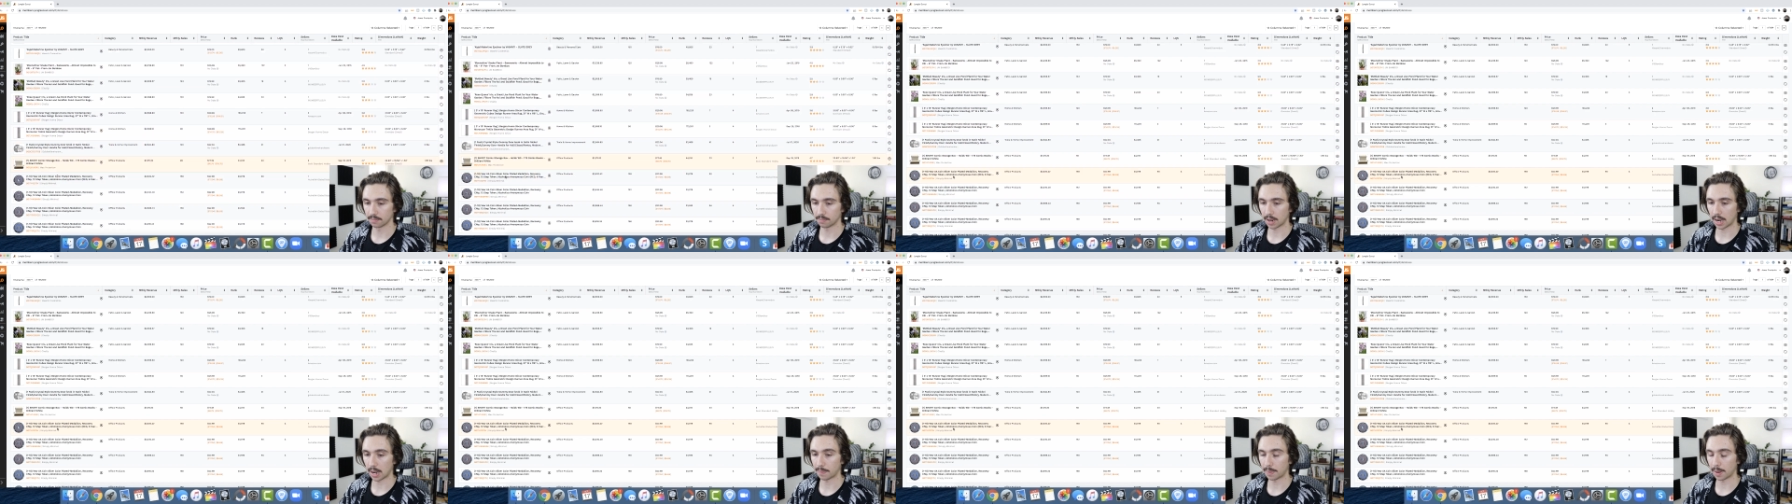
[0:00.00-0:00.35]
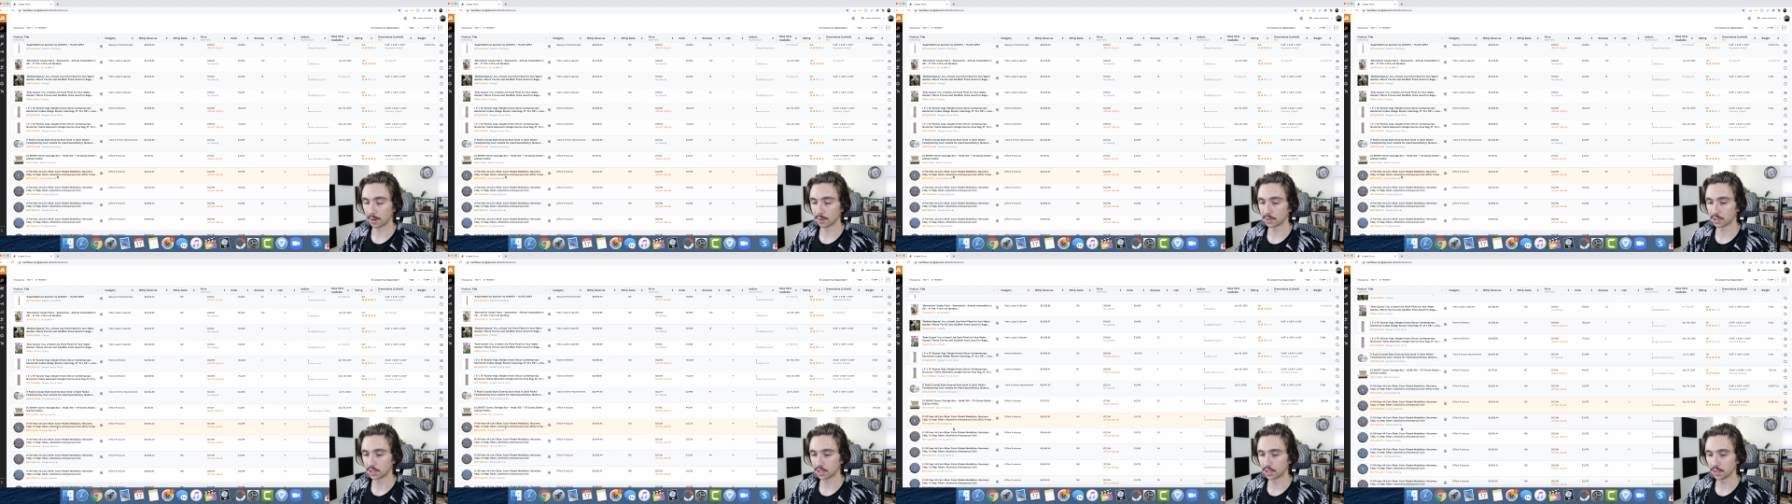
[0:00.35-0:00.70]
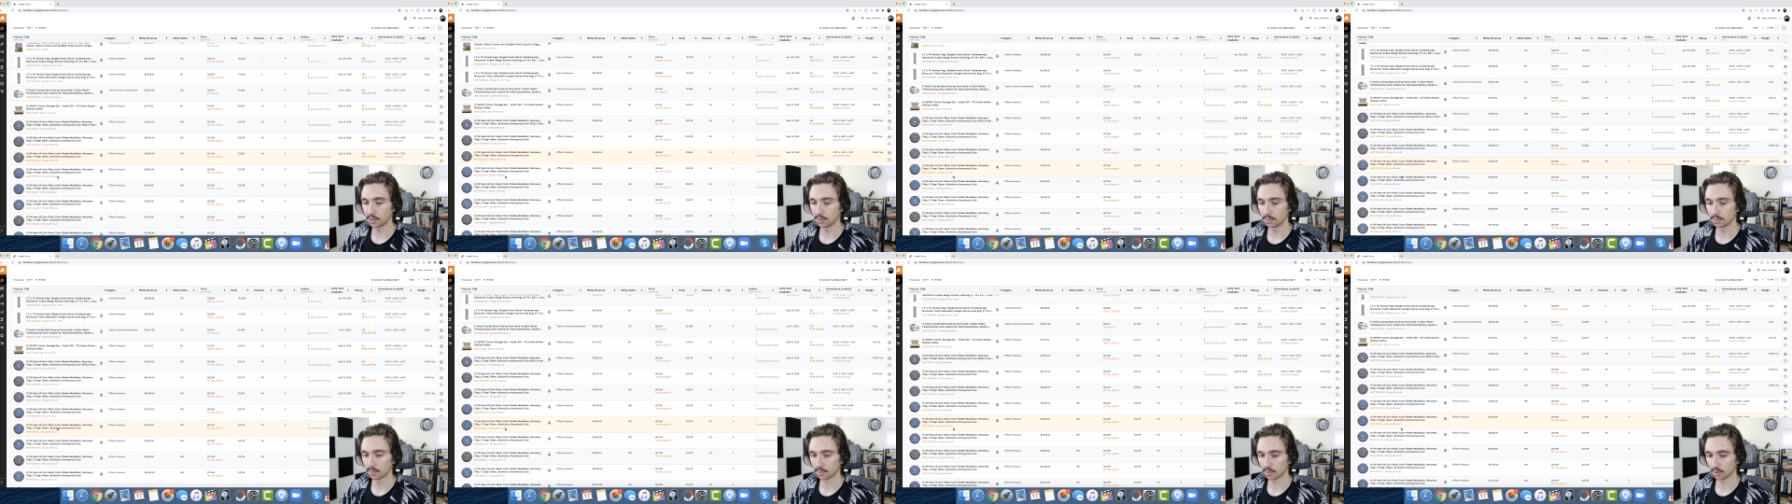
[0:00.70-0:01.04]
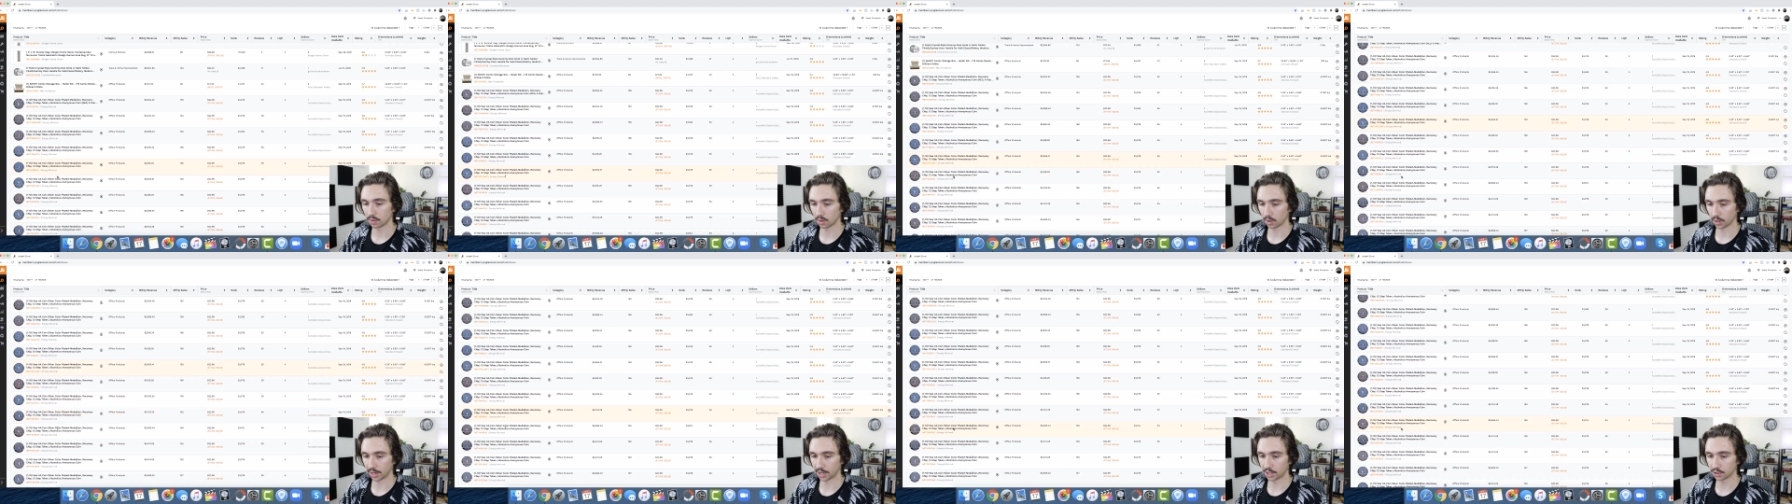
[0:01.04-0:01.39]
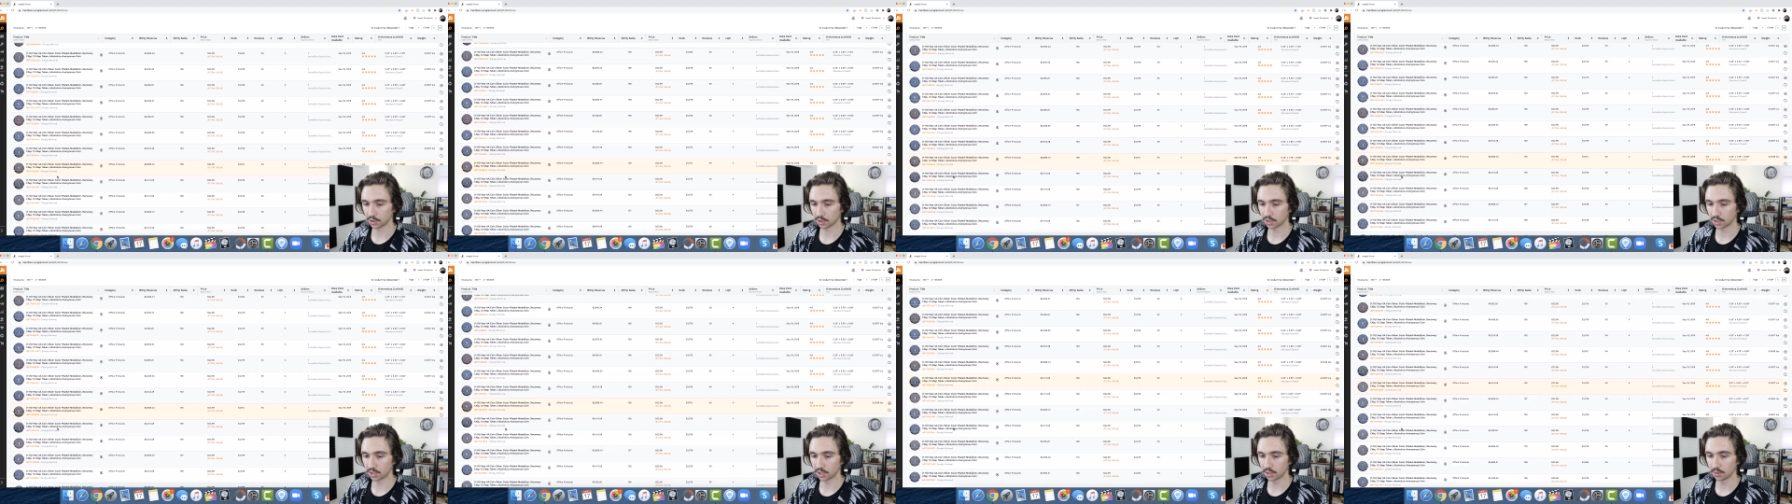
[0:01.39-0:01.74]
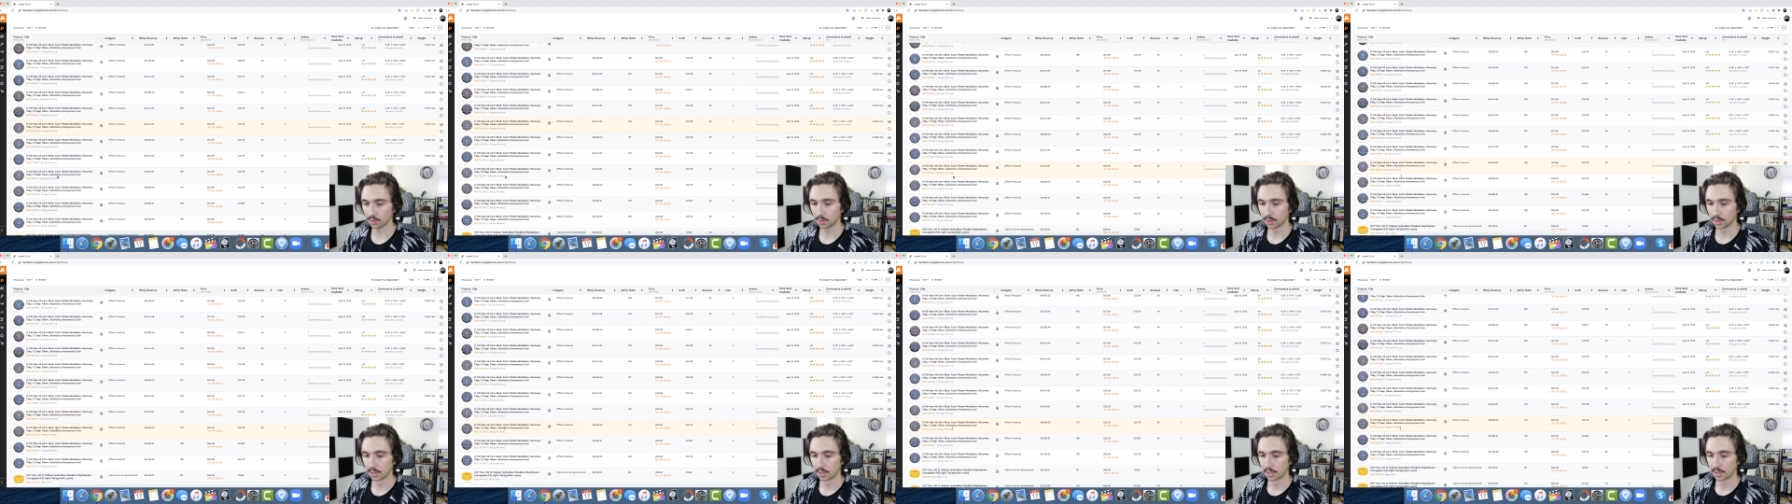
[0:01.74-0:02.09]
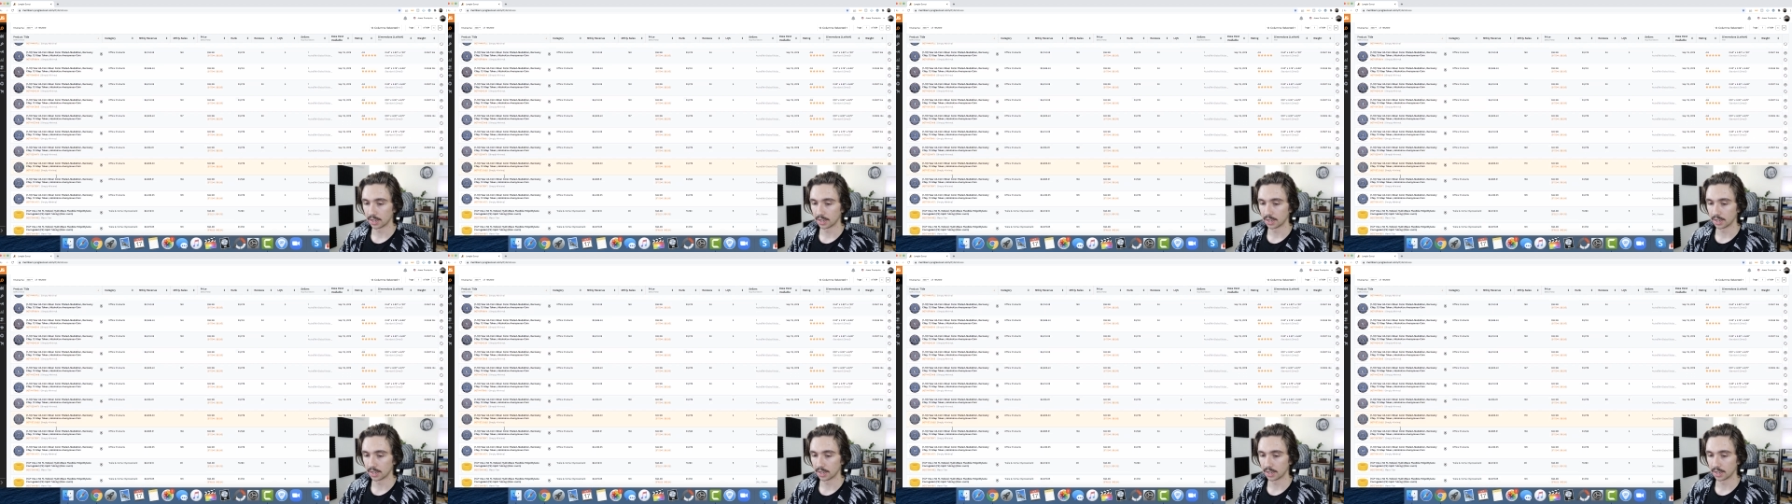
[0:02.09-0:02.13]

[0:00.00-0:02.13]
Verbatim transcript: pop out to you or interest you,